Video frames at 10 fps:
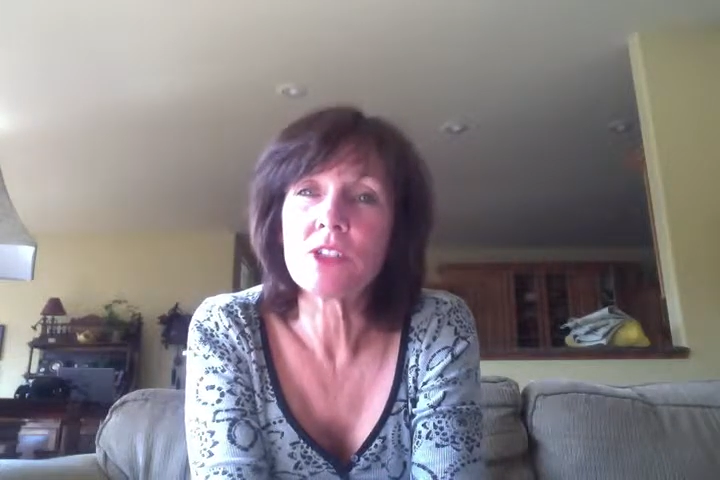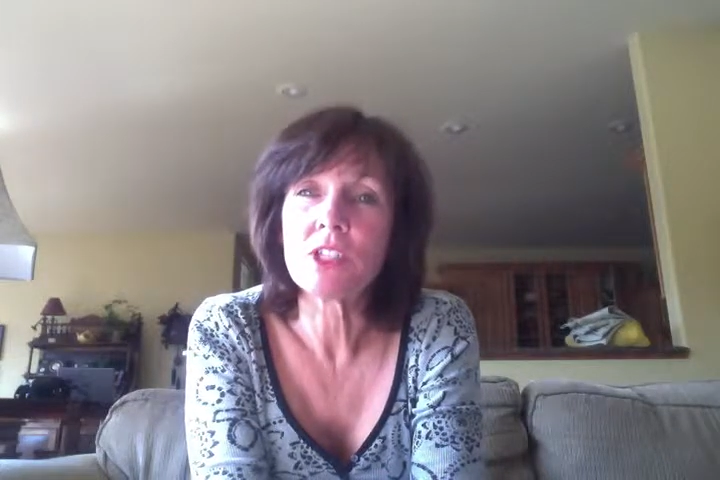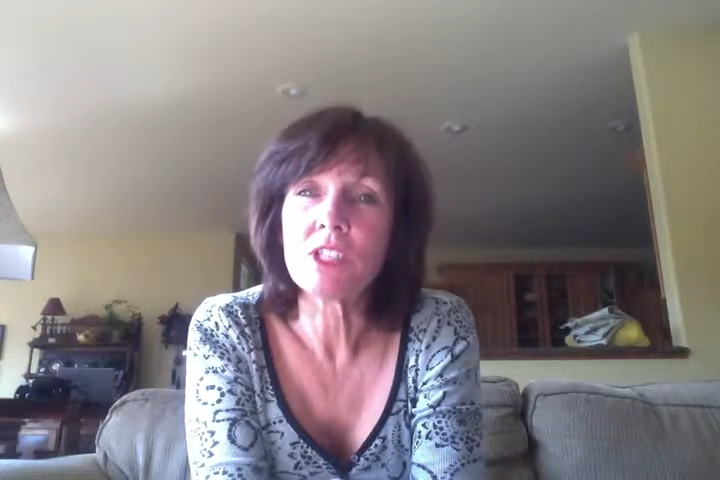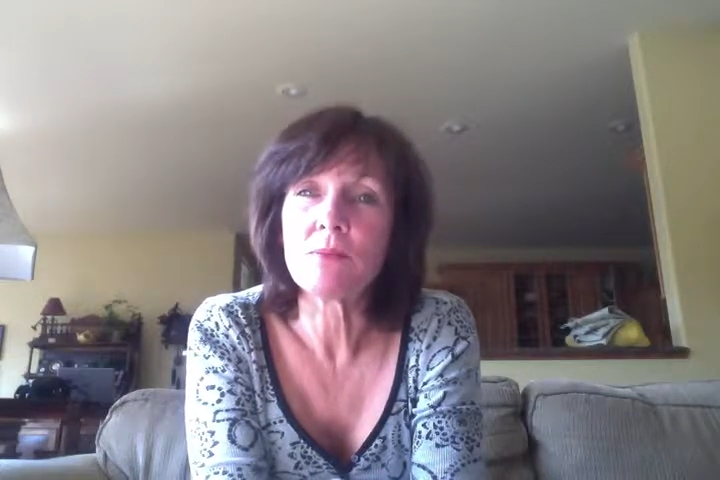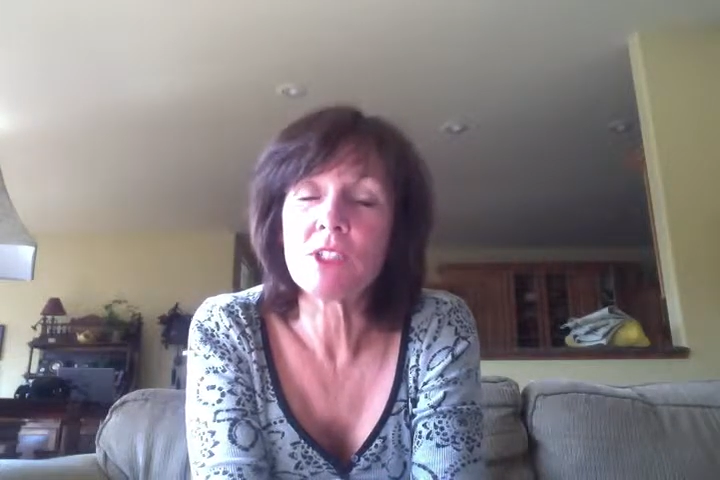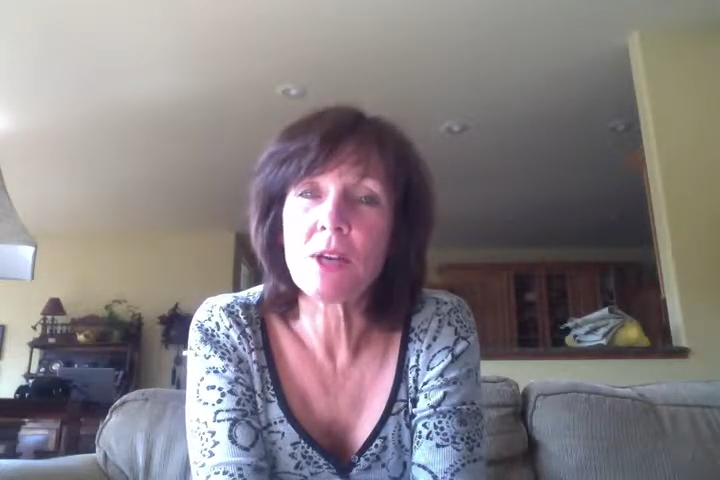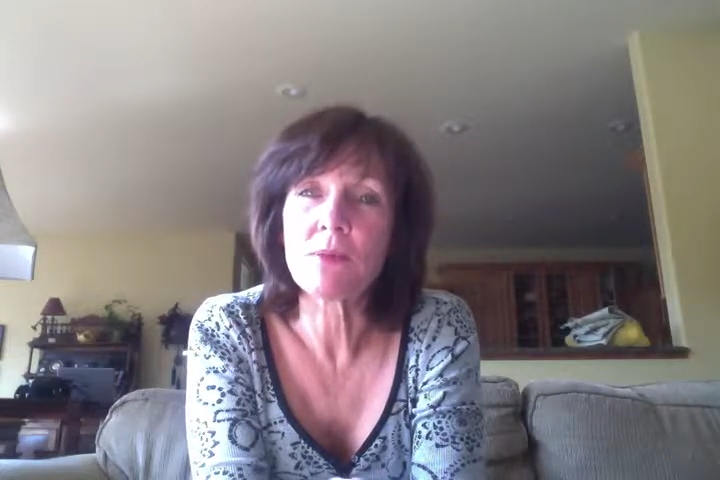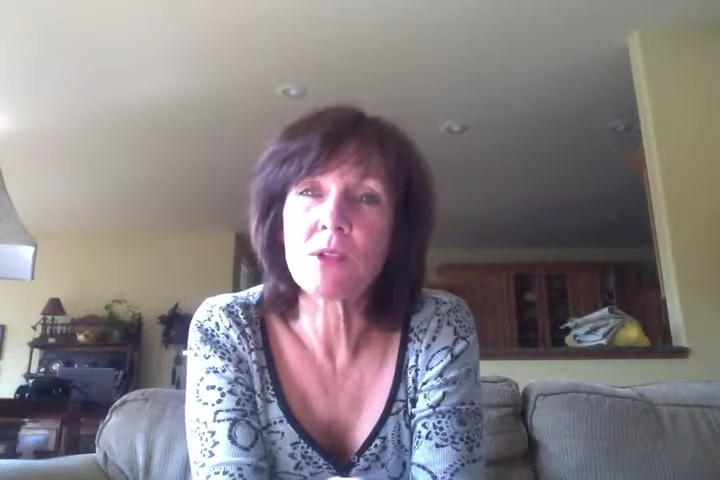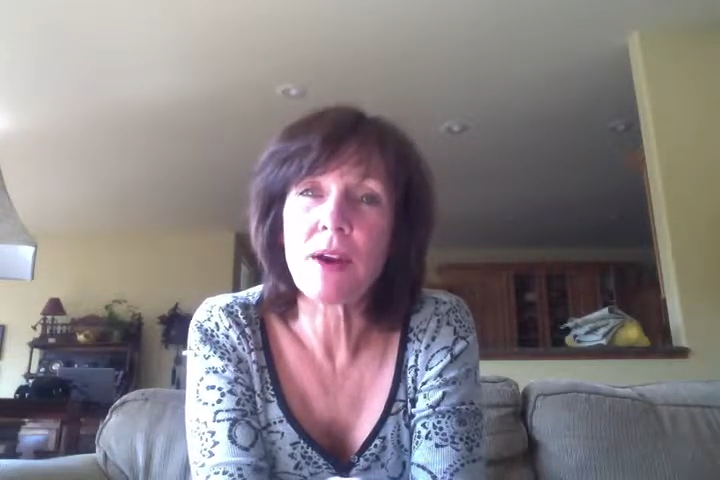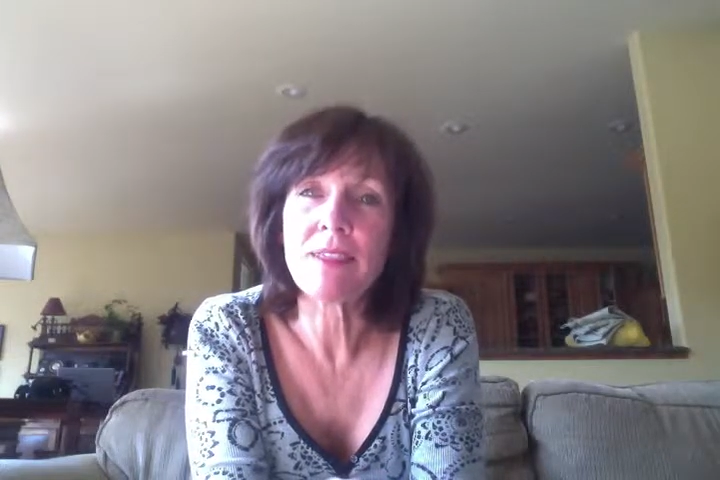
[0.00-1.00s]
just some
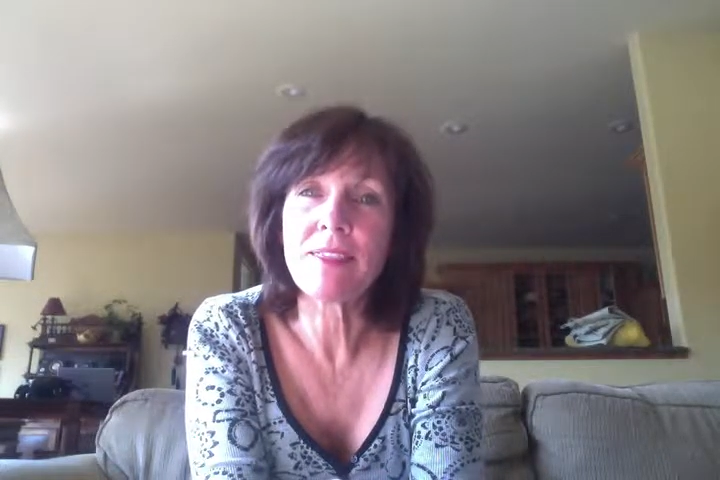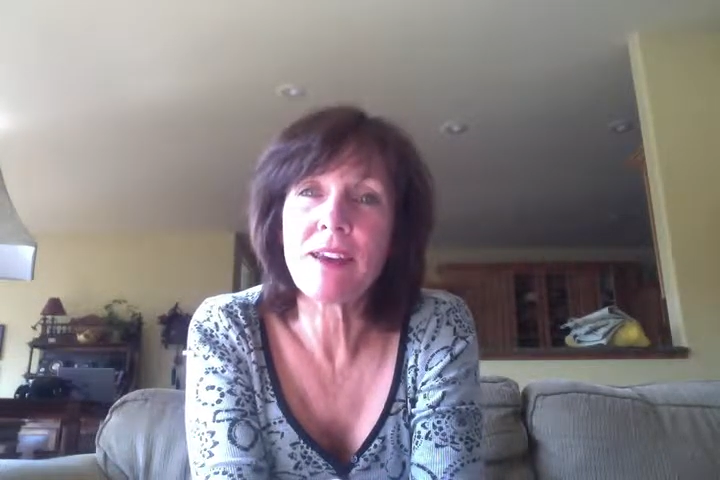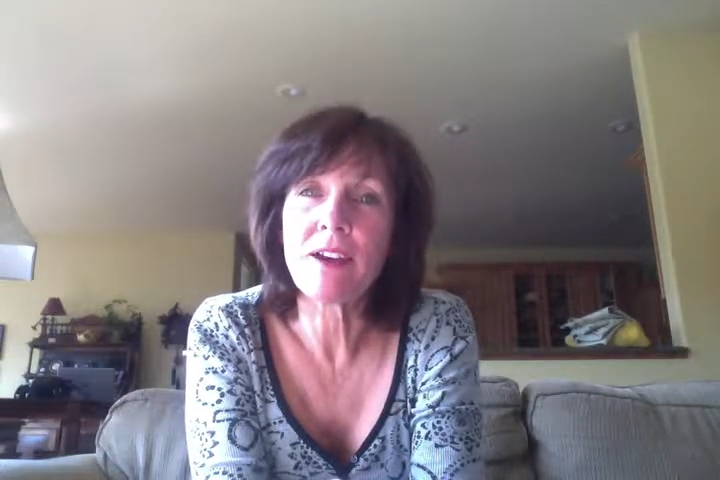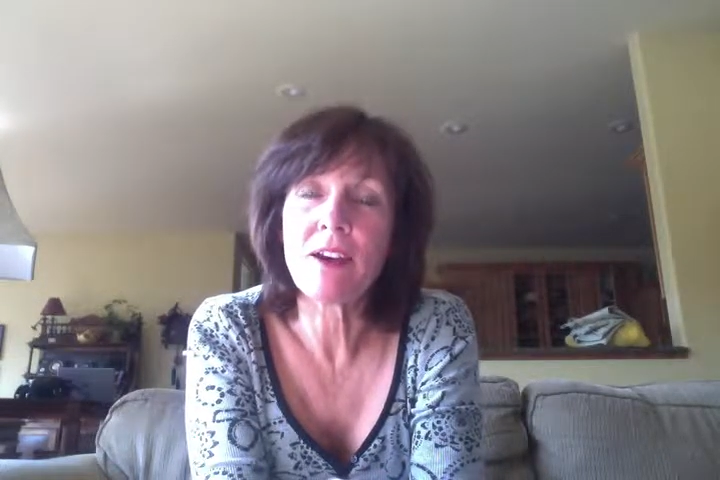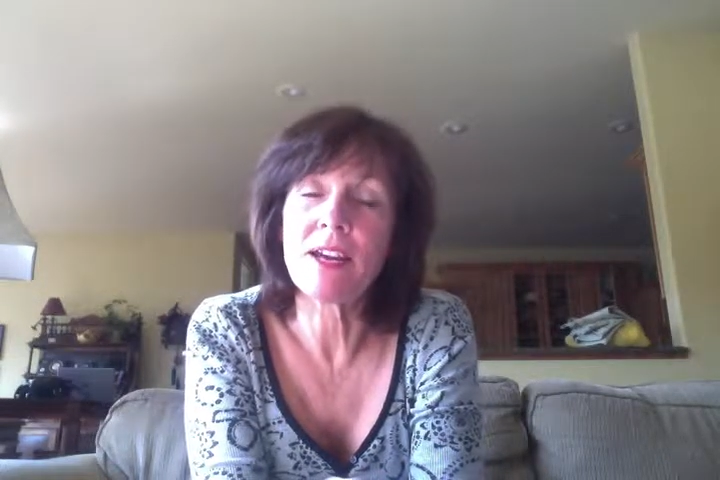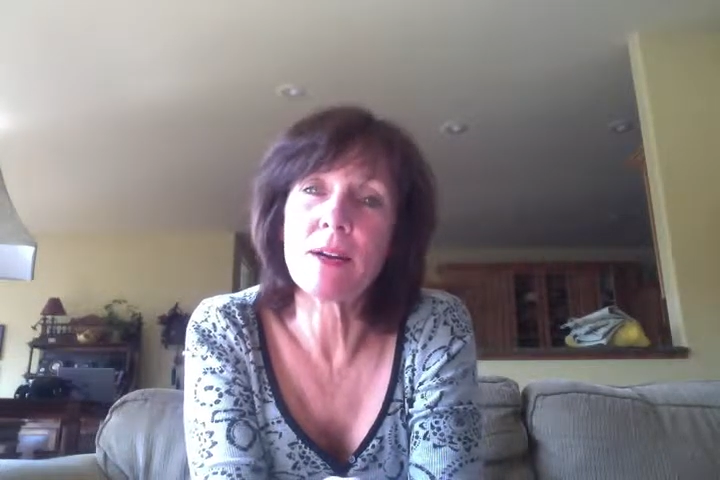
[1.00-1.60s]
tips right there,